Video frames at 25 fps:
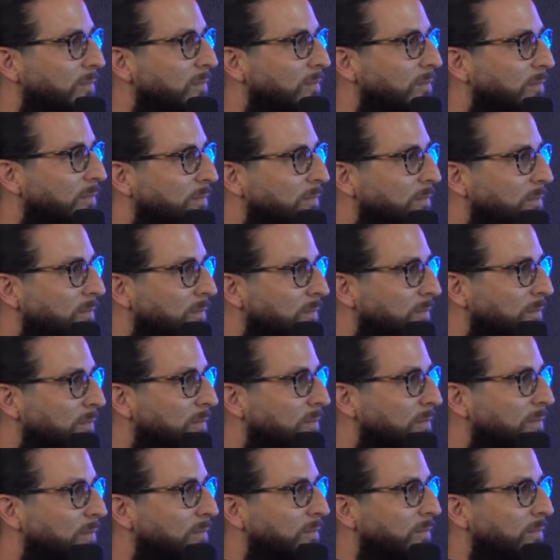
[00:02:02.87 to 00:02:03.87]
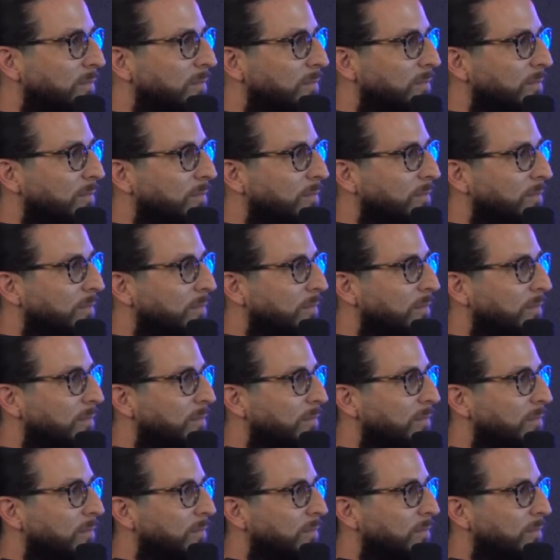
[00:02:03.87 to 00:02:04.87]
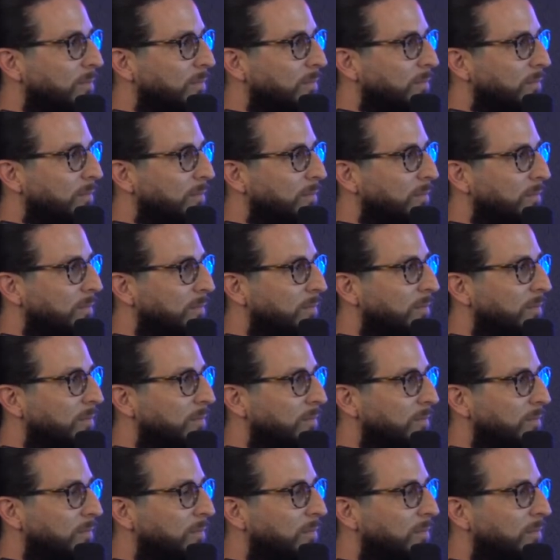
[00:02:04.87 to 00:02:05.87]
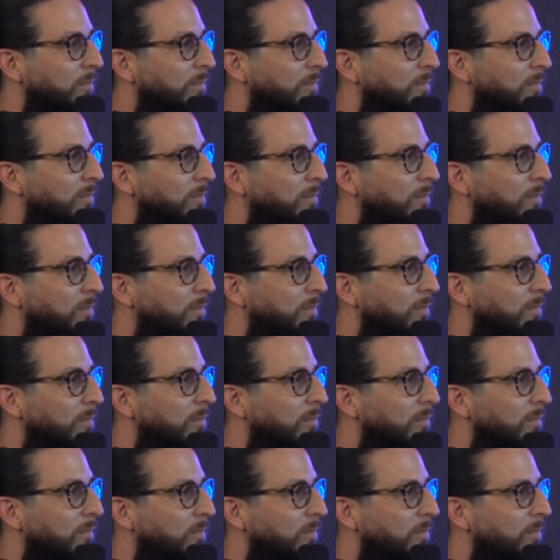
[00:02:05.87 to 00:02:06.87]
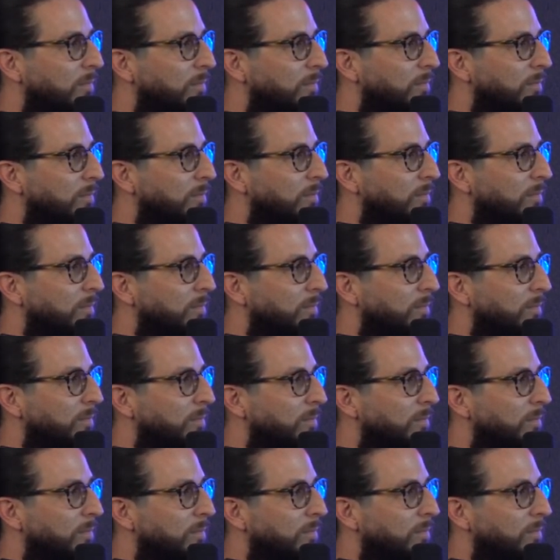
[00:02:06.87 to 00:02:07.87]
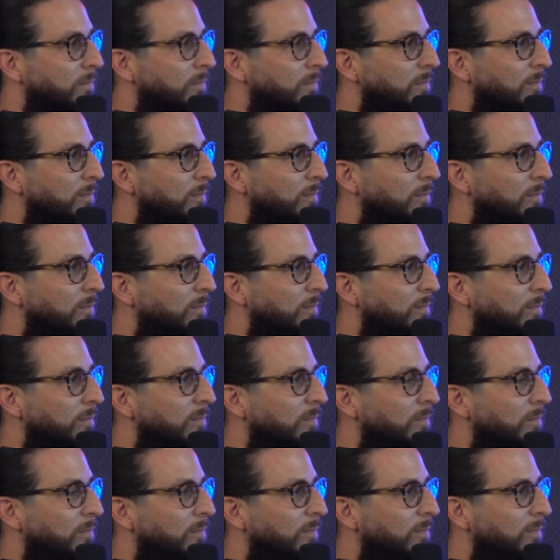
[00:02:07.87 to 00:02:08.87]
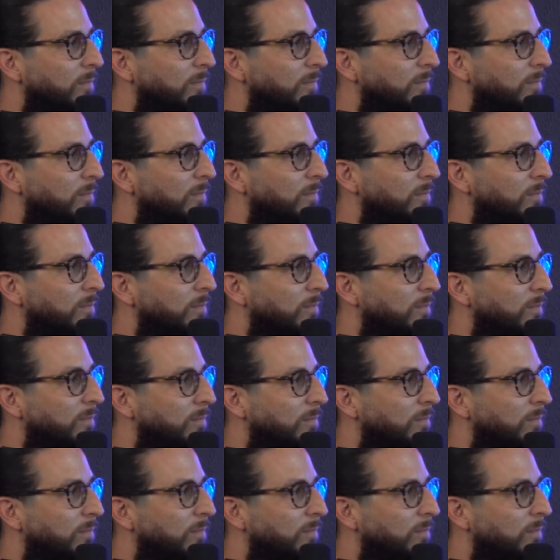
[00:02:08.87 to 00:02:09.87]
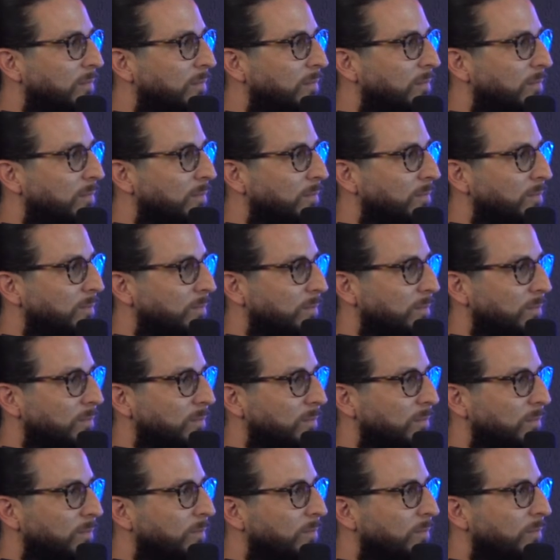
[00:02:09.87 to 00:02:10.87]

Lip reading: (silent)